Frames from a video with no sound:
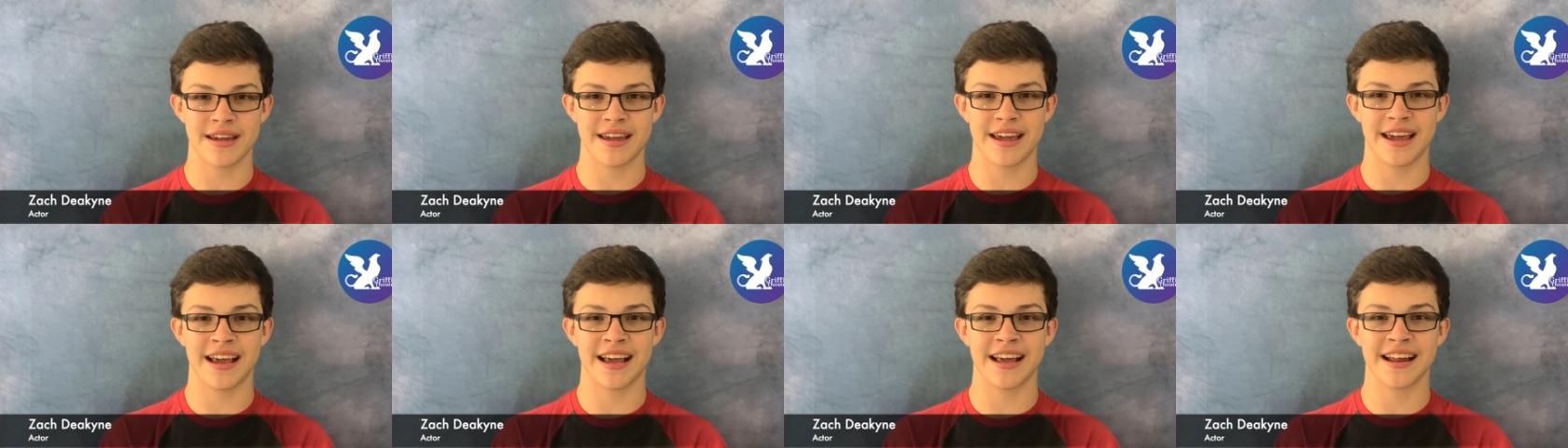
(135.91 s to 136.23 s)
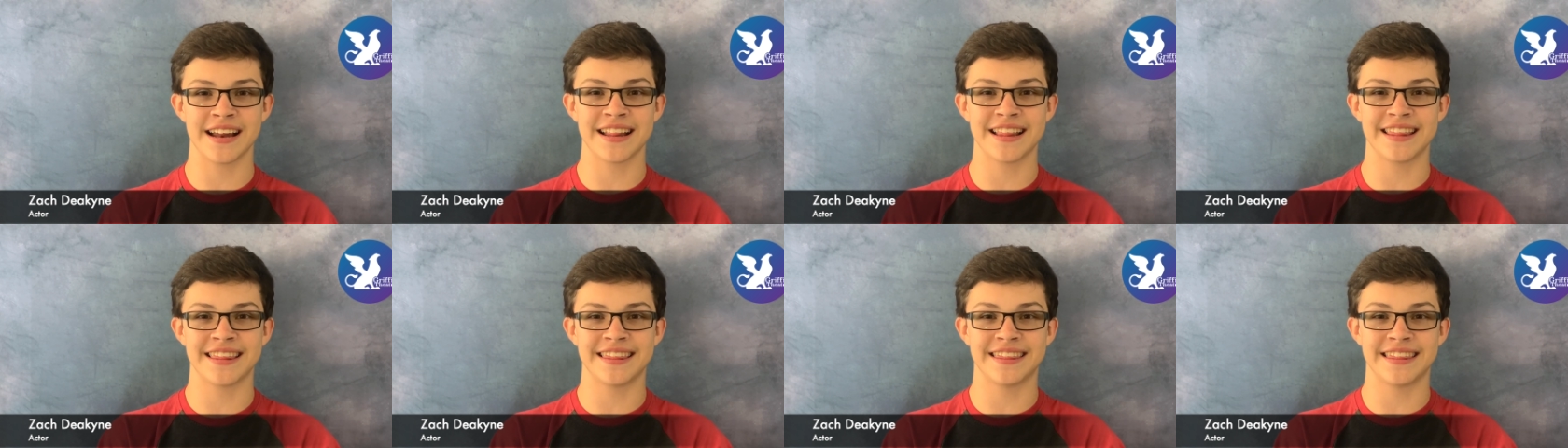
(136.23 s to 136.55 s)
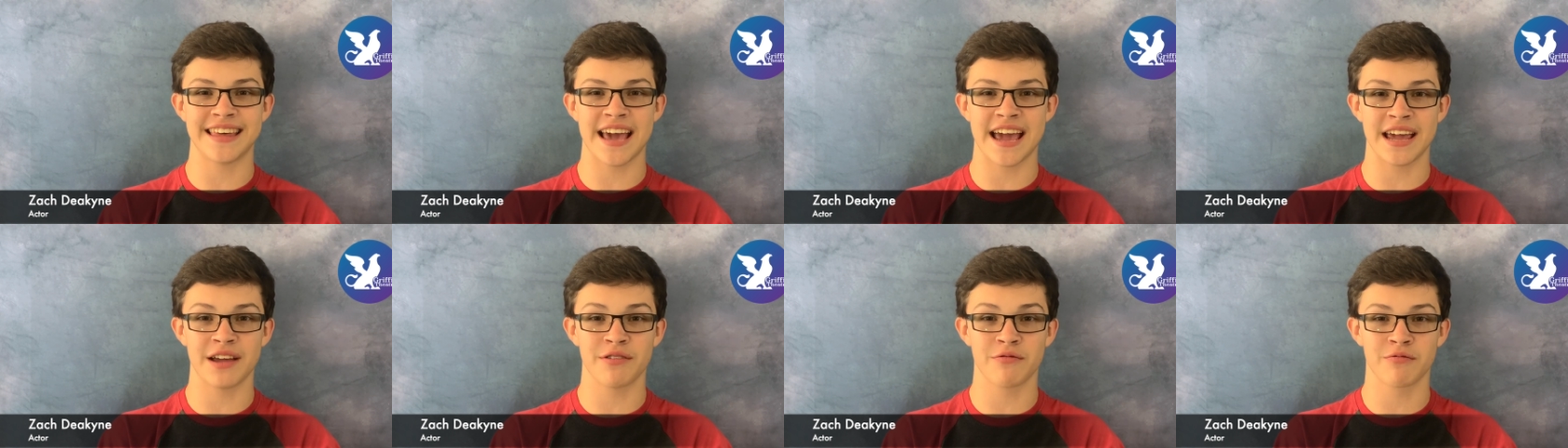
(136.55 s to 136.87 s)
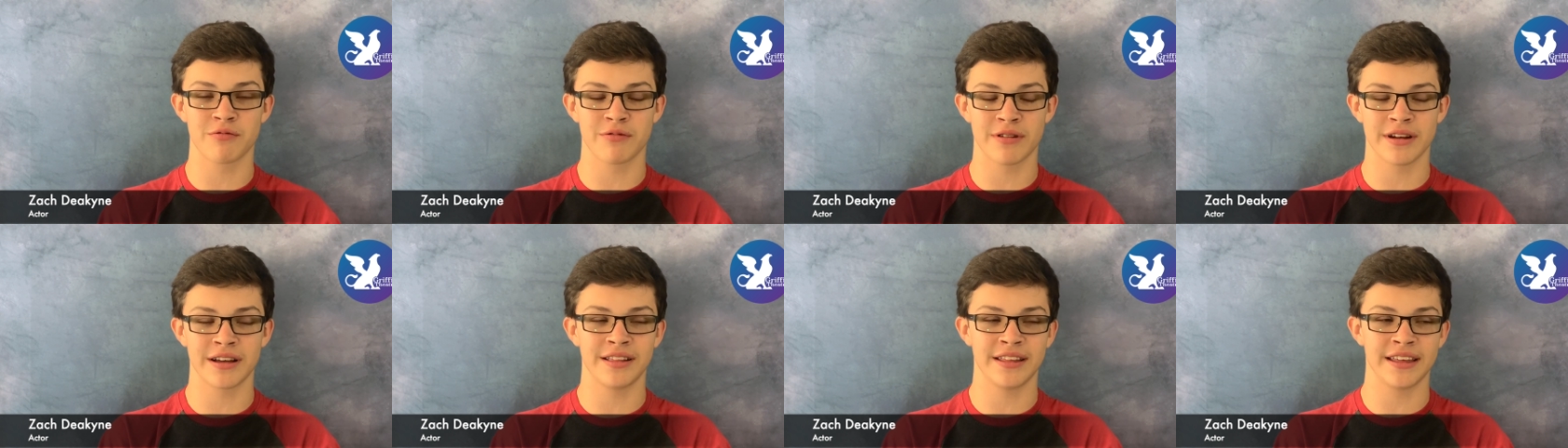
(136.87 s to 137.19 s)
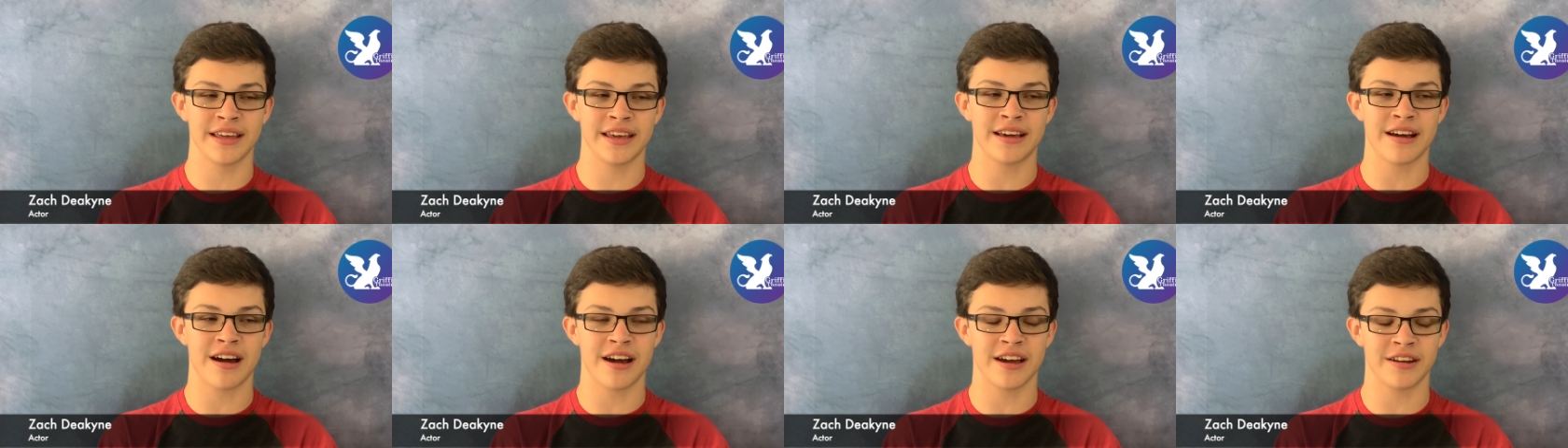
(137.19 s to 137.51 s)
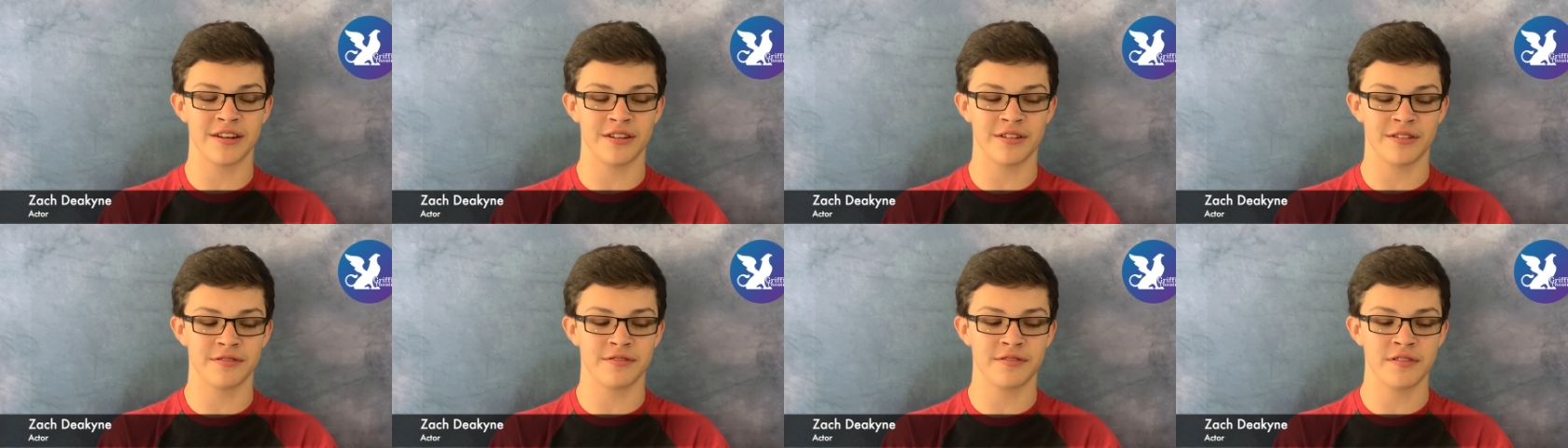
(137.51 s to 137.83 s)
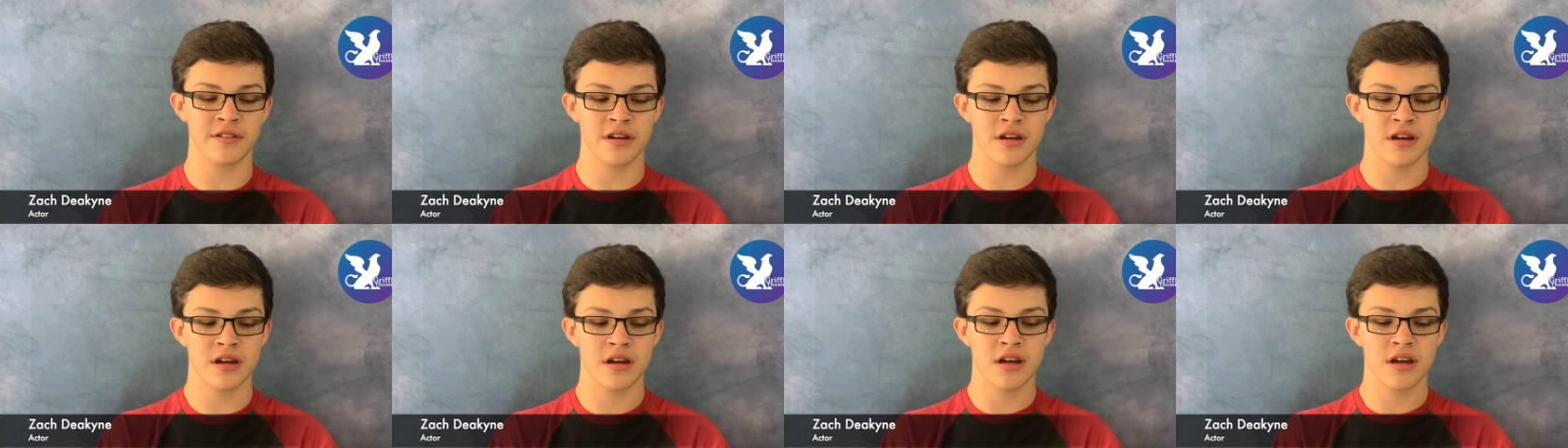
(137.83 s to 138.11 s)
and they really kind of